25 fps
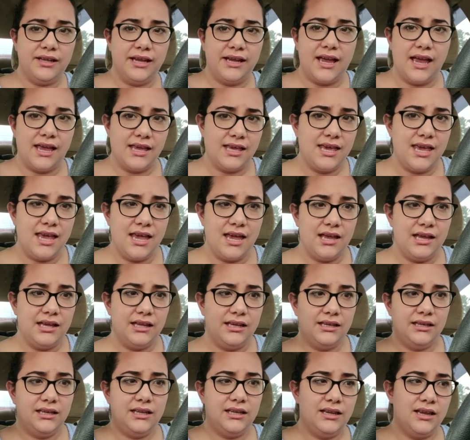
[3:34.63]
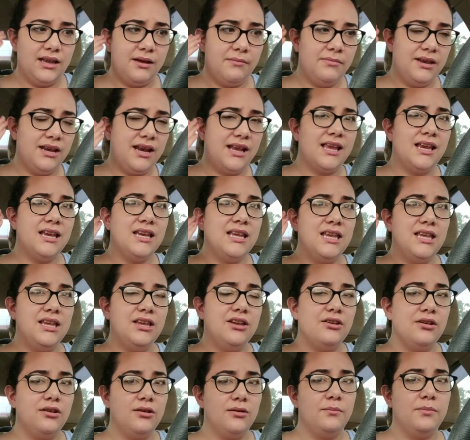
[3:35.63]
I can
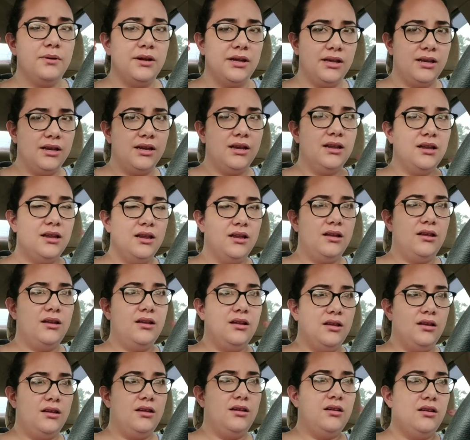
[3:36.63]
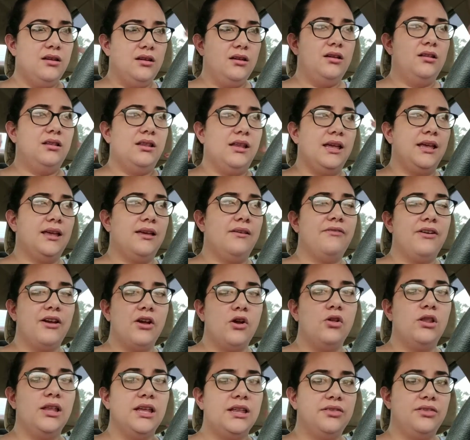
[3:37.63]
hear, but if I
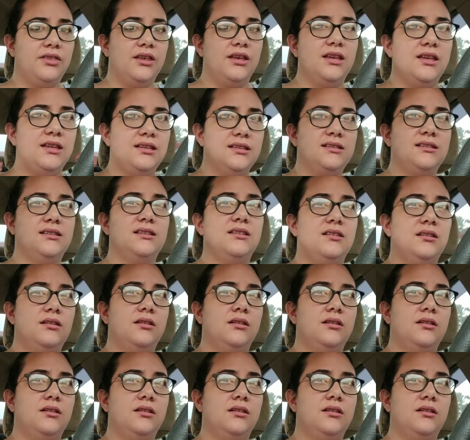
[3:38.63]
go like this,